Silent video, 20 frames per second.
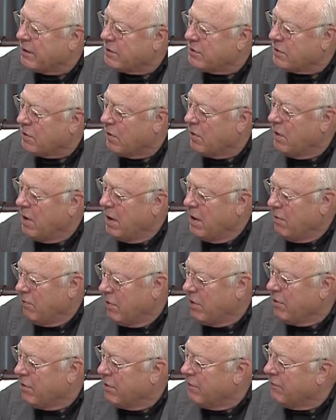And so
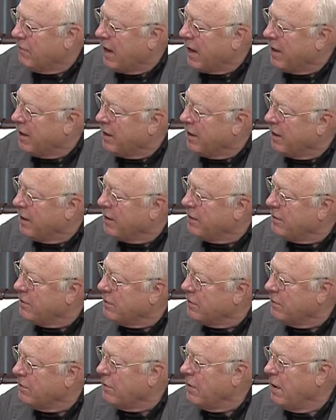we were invited in
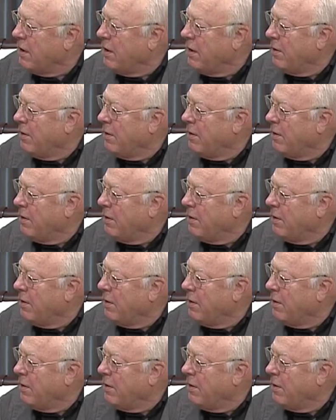to